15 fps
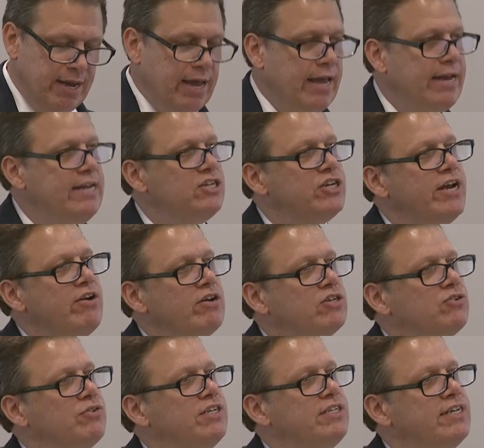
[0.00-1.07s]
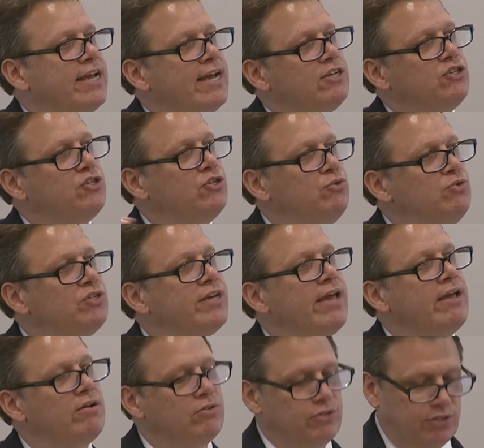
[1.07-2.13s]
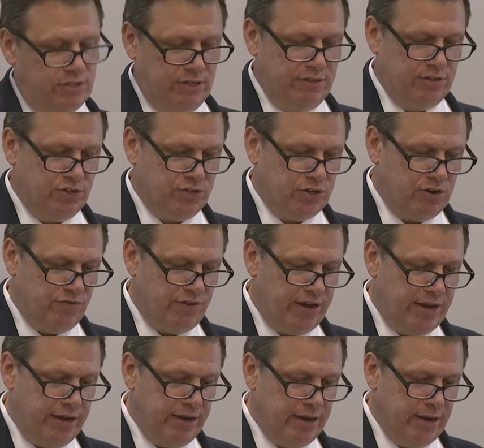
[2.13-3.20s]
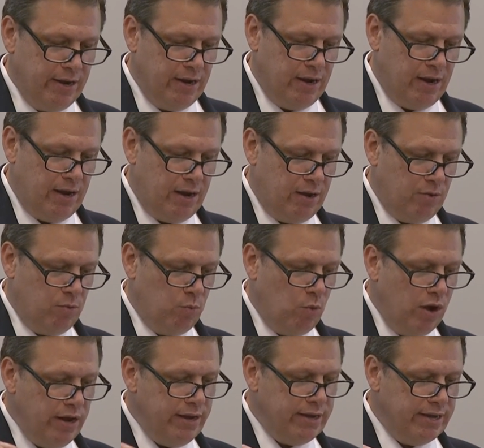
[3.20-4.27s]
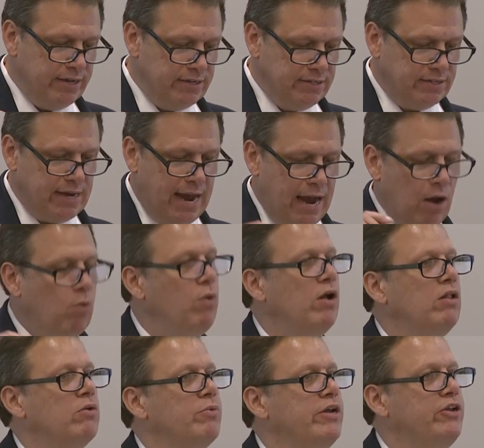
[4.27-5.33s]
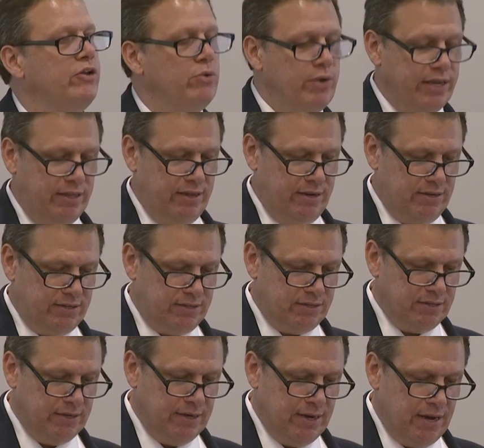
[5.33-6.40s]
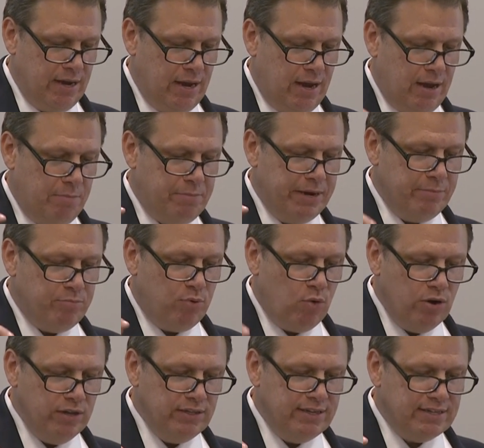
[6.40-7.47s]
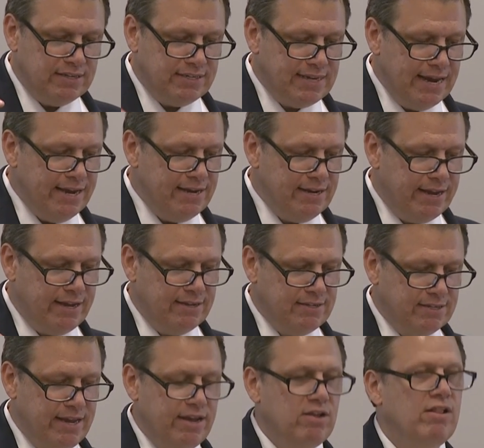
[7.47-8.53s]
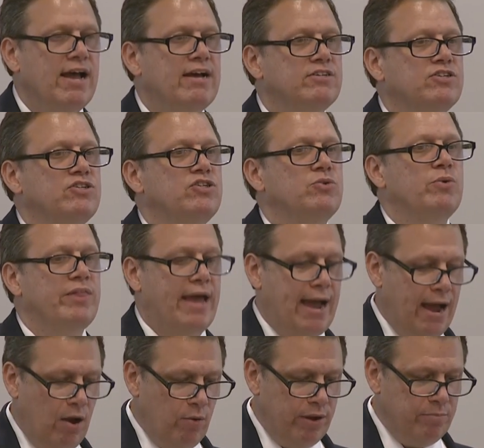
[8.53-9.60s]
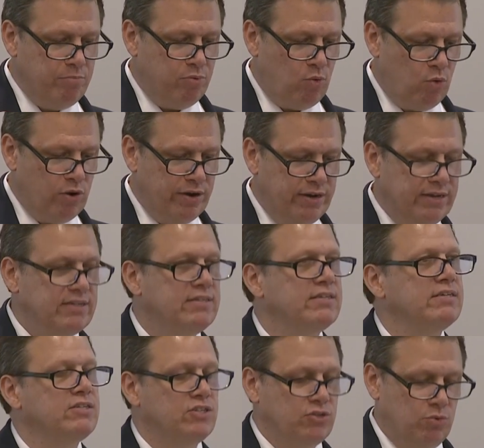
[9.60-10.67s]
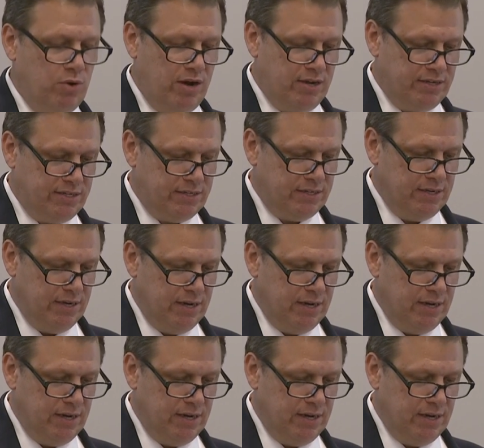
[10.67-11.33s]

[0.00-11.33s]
and each characteristic has two scales in the survey. One is, how well are we doing this? But importantly, the second scale has to do with how important is this to us?